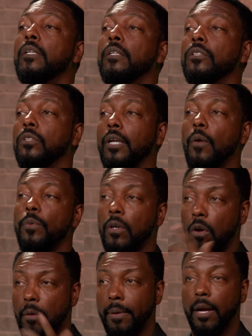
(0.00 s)
So now we're
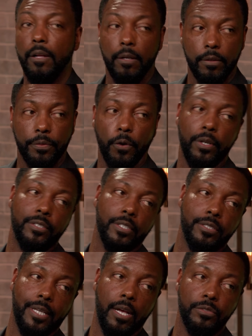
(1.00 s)
going back
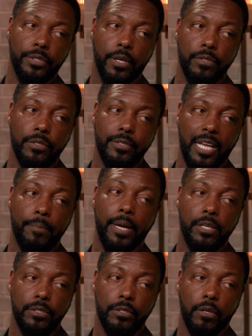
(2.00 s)
36,000 years, the same
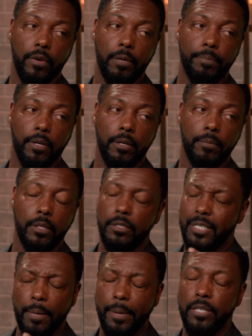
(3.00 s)
age as the Great Pyramid, the
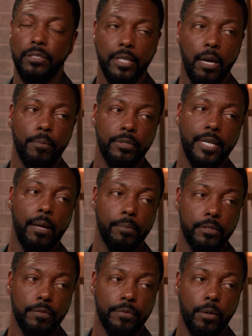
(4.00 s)
same age as the Emerald
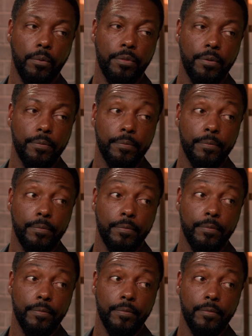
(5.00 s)
Tablets of Thoth.
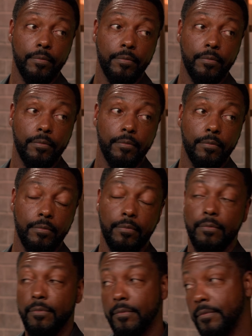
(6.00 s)
Whoa.
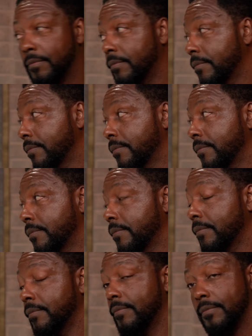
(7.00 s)

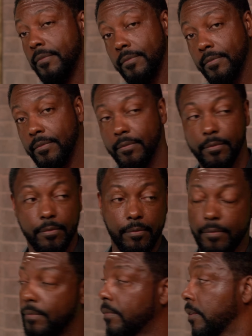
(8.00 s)
Can you tell us
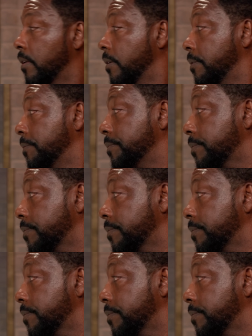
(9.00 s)
about the,